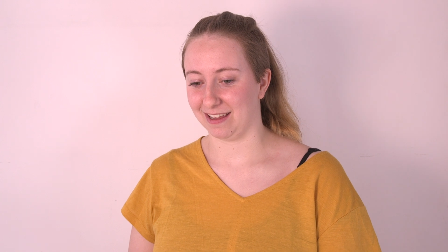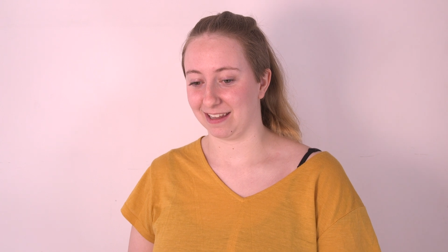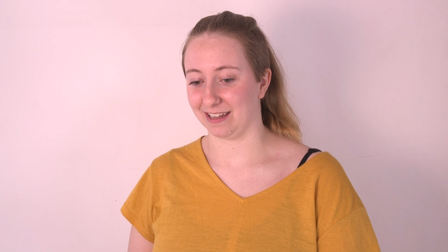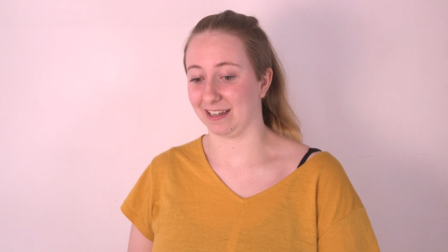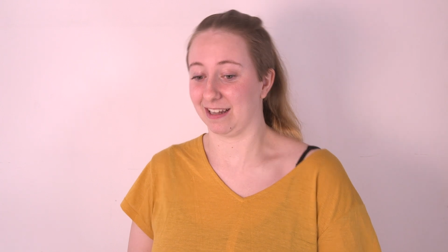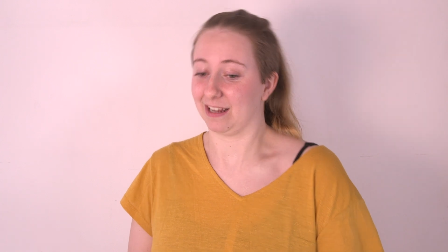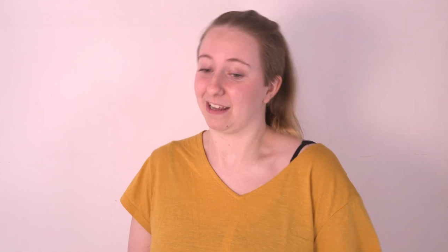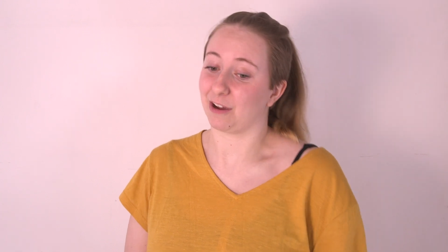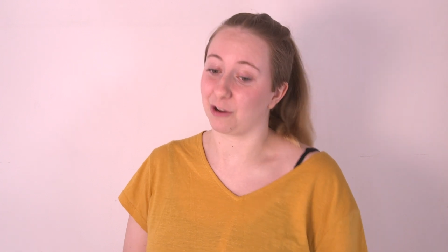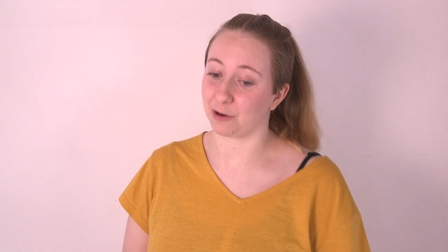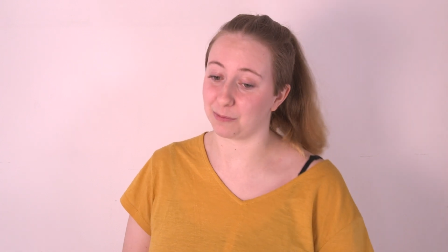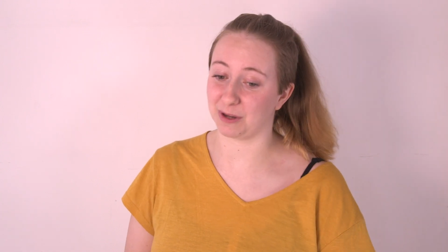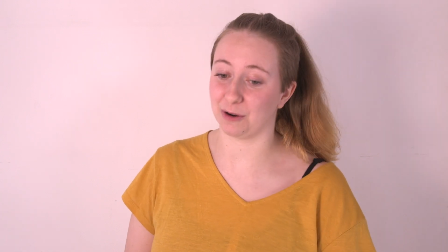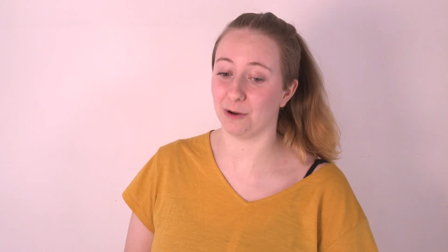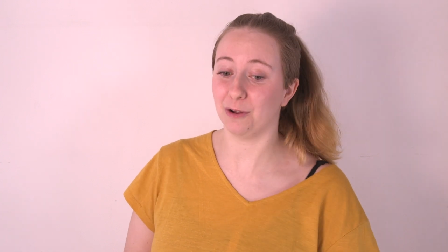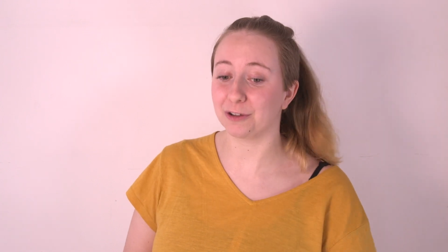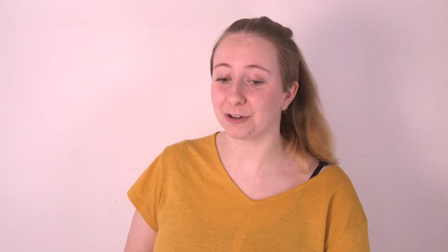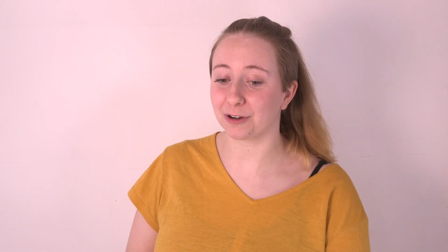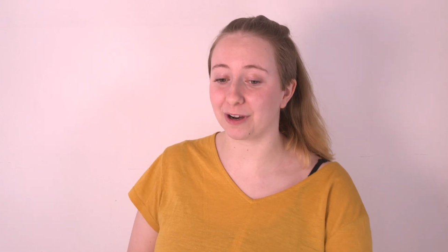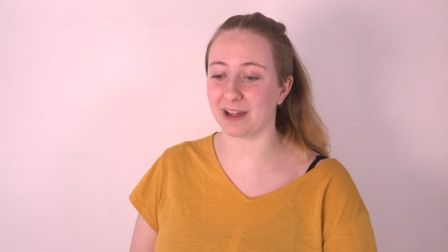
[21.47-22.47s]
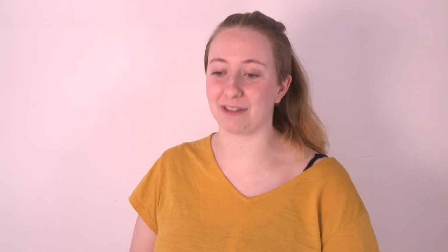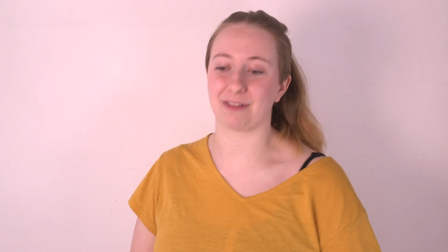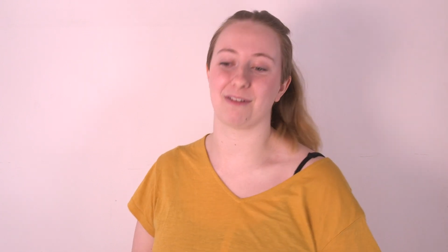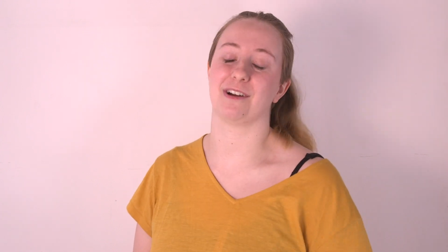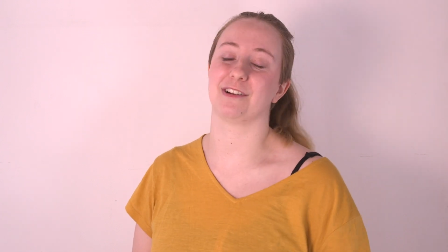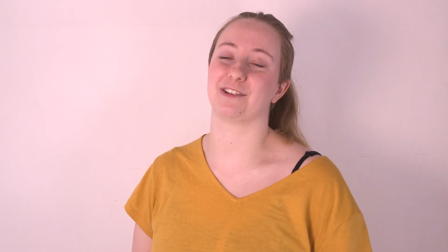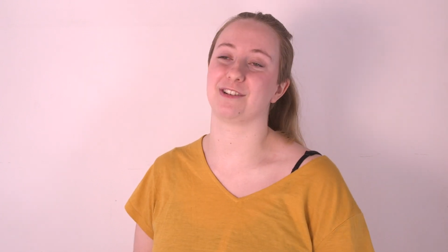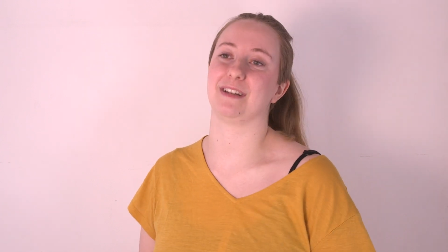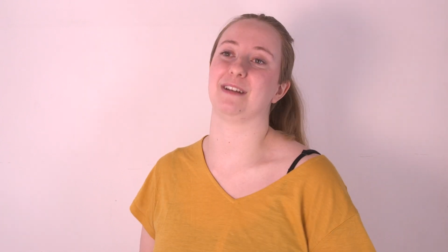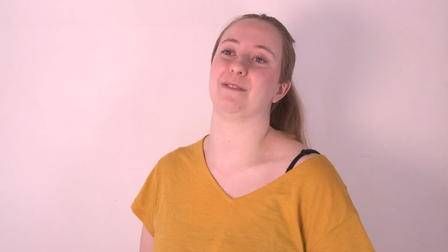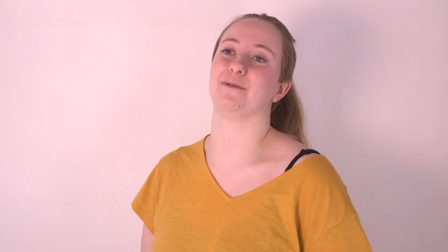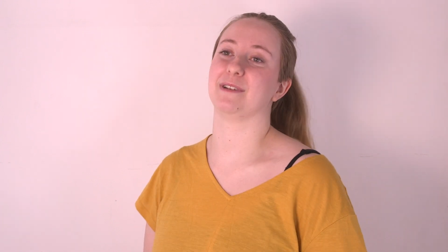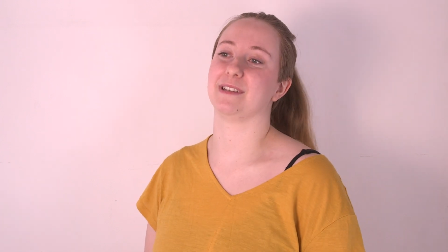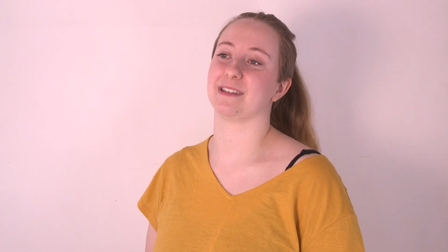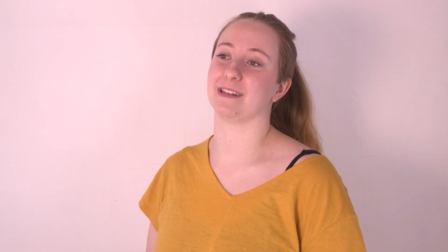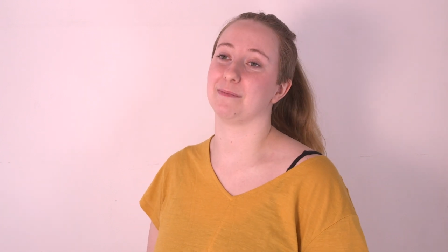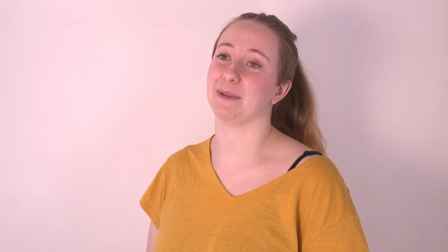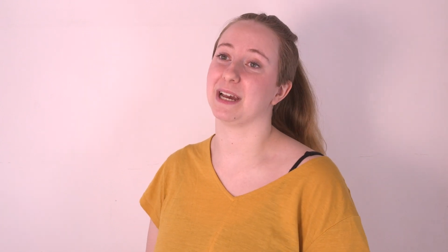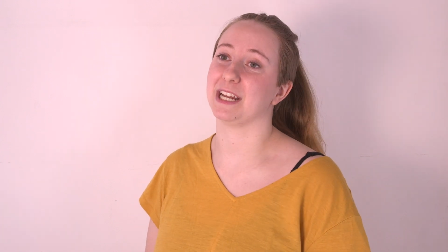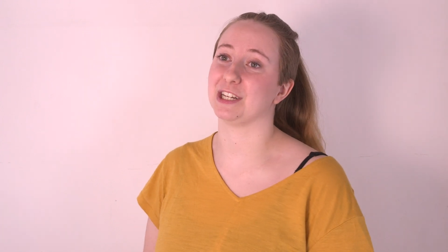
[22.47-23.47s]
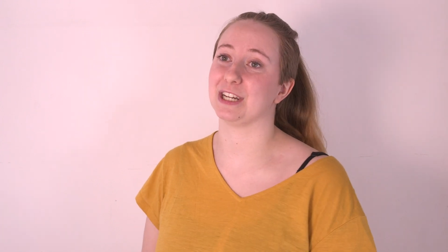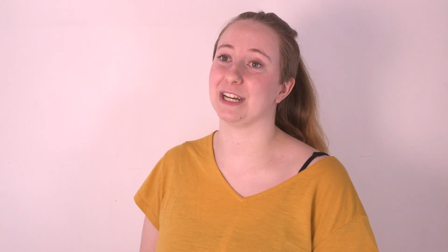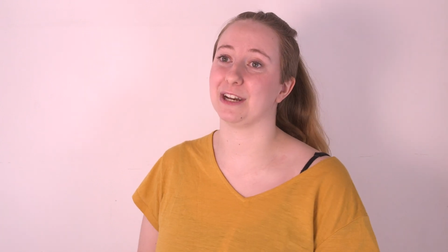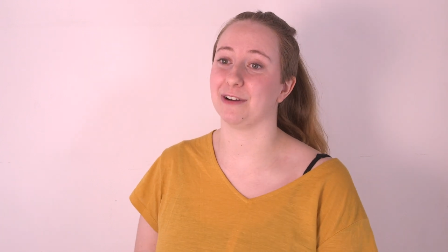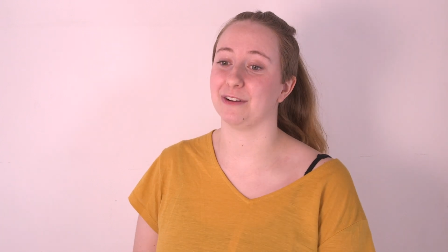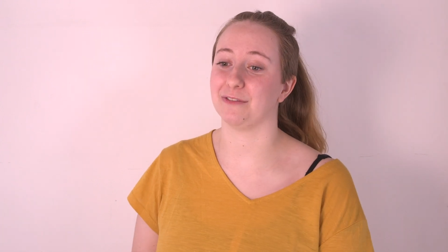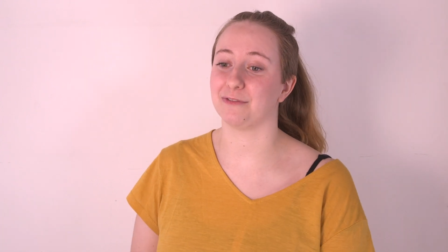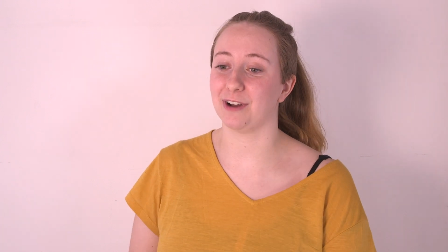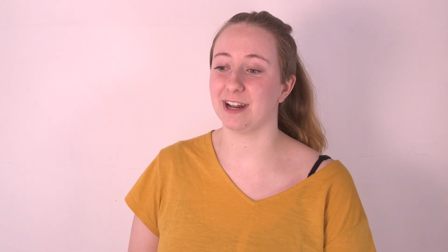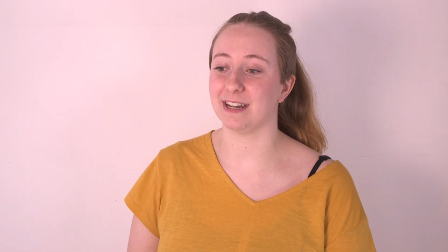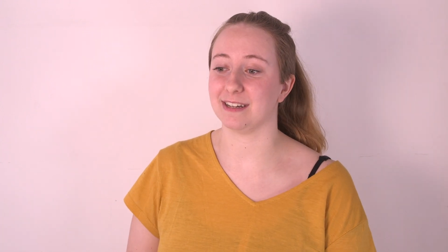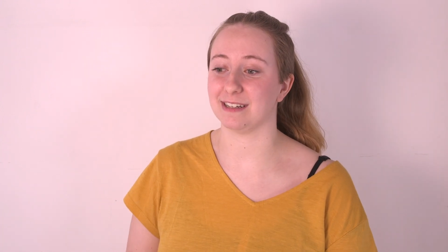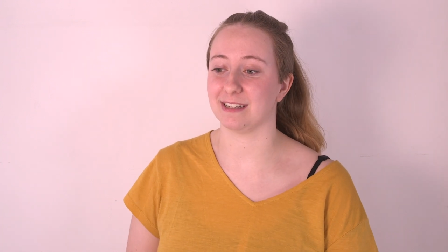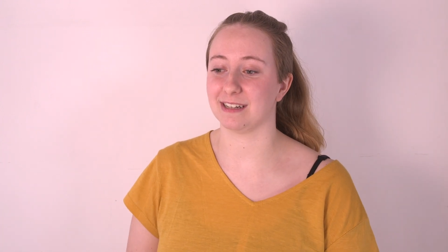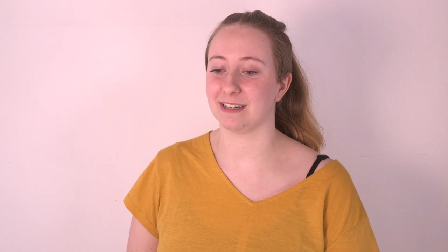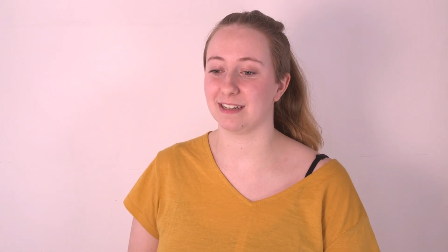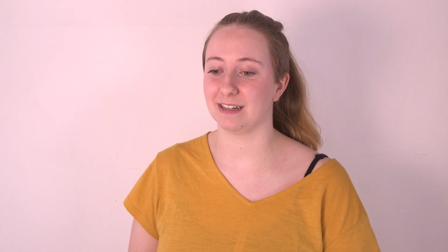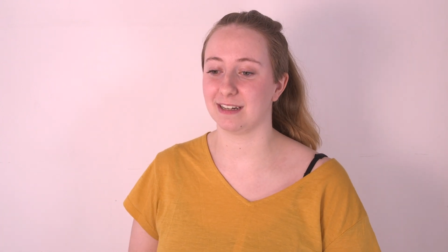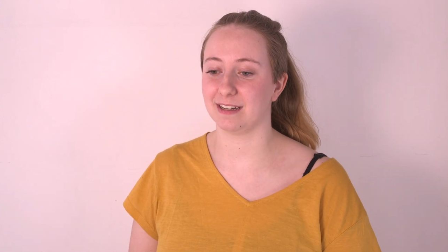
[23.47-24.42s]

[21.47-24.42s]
When I got a bit older, I thought she was an imaginary friend.